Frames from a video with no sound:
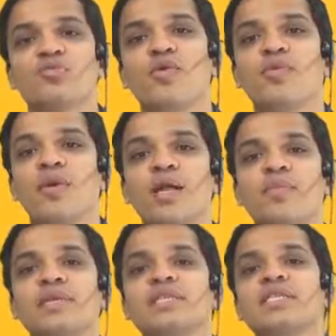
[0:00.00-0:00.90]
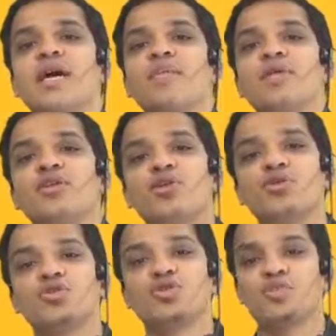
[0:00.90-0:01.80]
bulk purchase are been
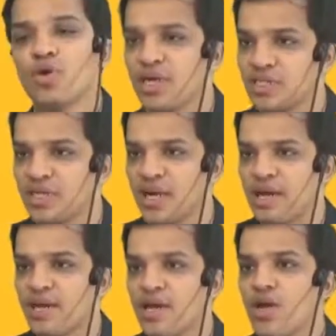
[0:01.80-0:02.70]
introduced to production line.